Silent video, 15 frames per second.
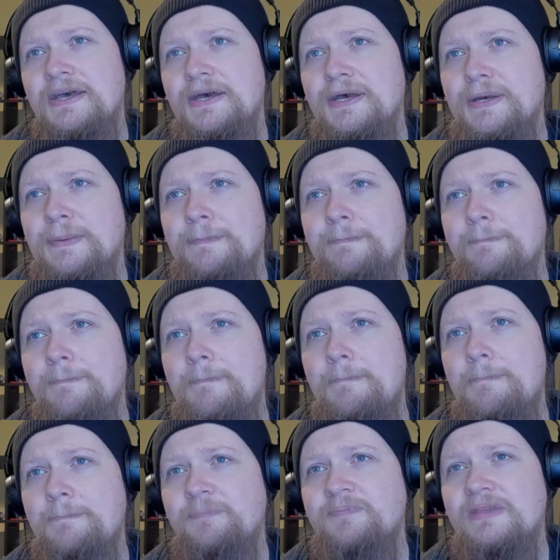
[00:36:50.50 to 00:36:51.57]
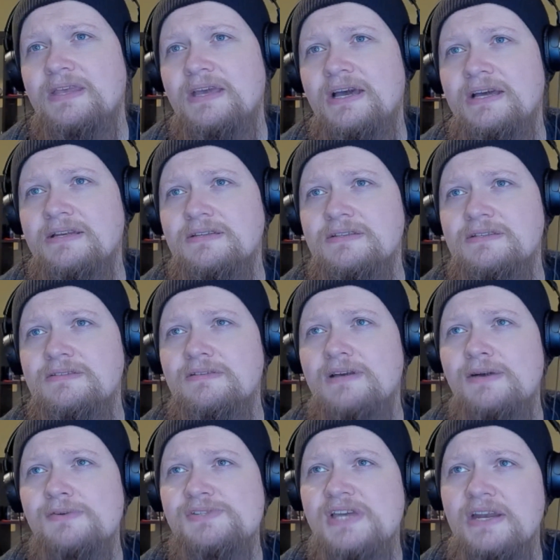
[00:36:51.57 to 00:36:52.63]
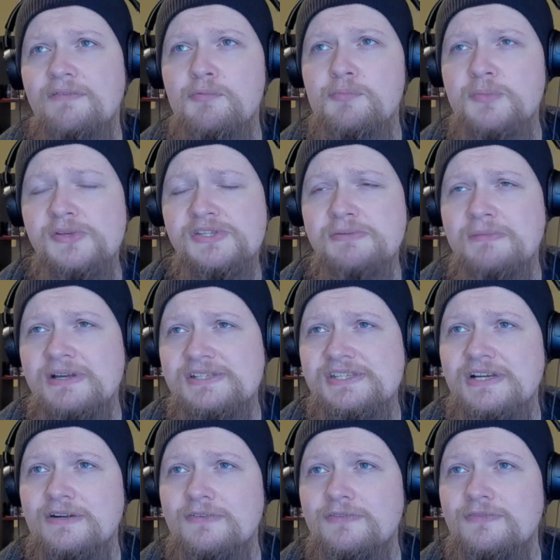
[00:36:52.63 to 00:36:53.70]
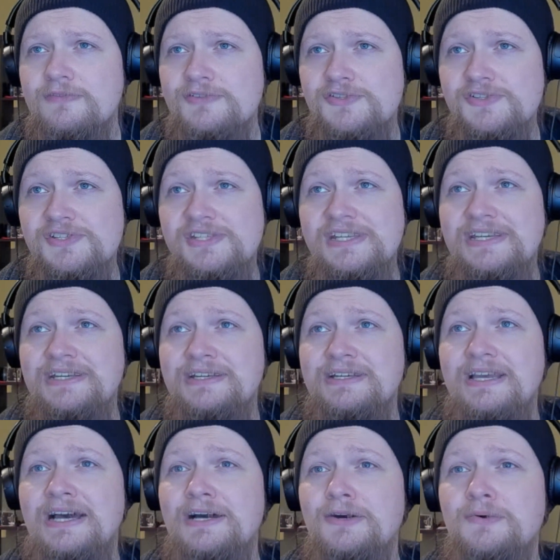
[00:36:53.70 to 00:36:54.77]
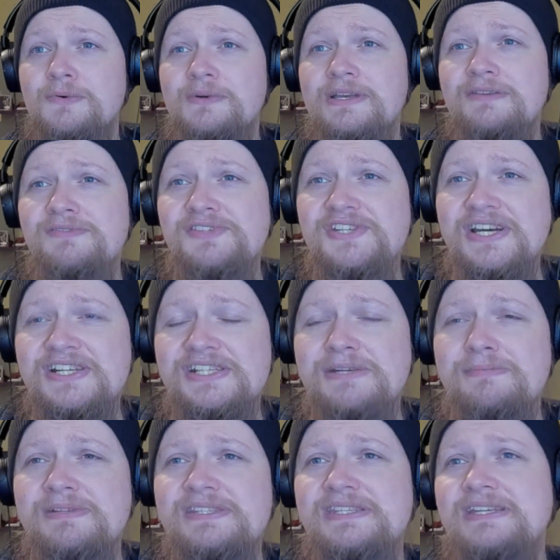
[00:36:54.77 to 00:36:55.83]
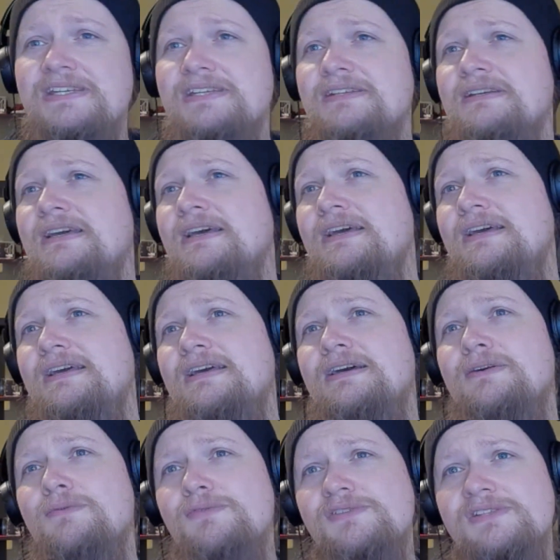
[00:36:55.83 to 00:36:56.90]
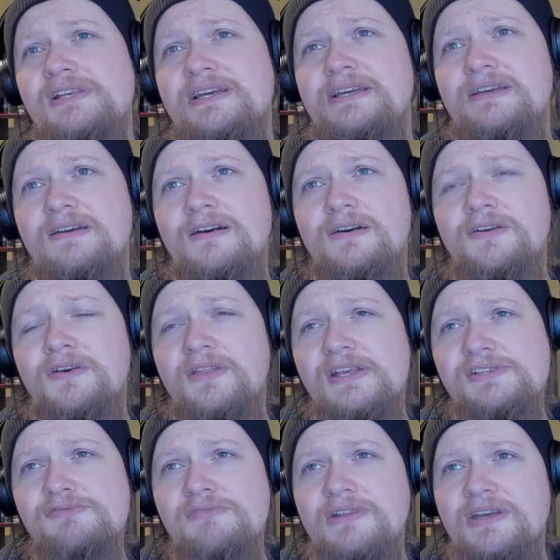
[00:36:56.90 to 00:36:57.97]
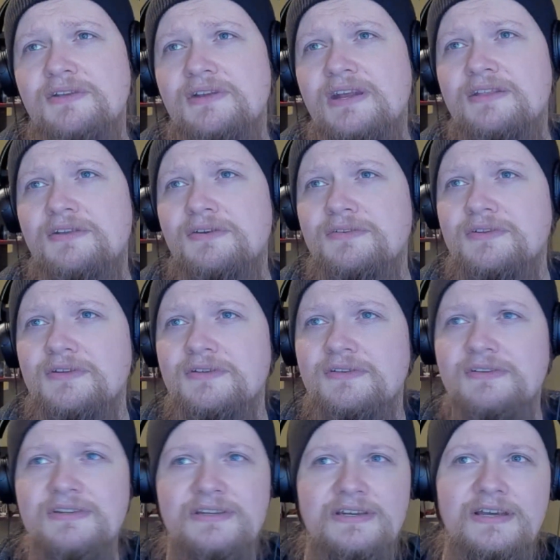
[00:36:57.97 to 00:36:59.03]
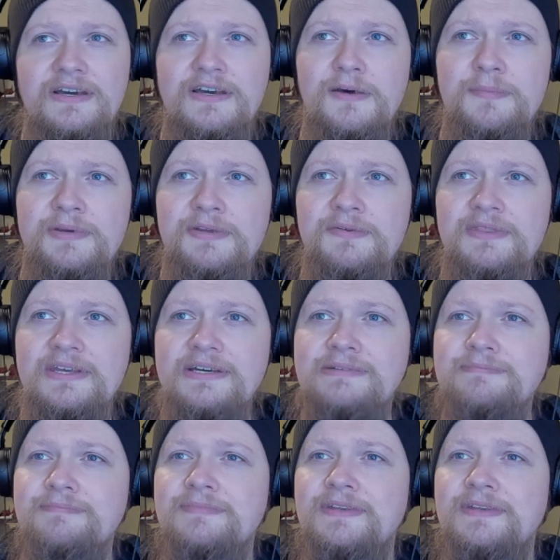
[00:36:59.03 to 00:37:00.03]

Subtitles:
And I was kind of amusing myself just seeing how even ChatGPT was like, "Oh no, that's really unethical, dude. No, I can't be doing that."